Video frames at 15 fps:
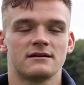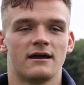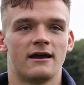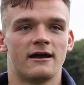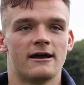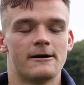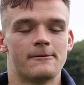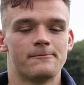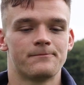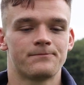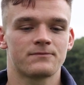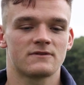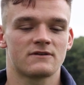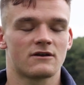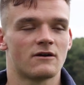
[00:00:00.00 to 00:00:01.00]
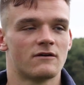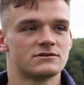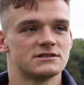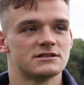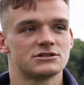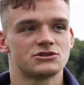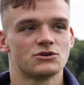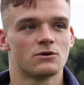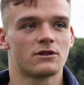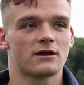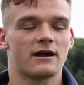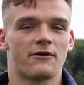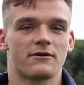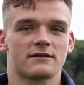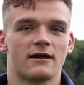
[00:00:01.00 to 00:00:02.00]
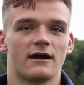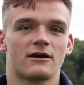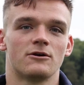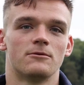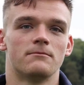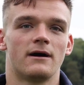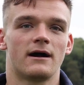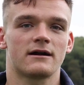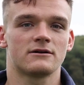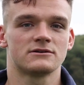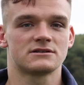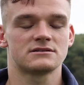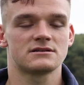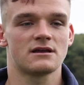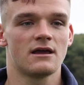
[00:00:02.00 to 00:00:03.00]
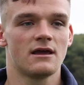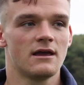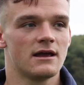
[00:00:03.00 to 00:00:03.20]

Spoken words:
to show the character to come back, because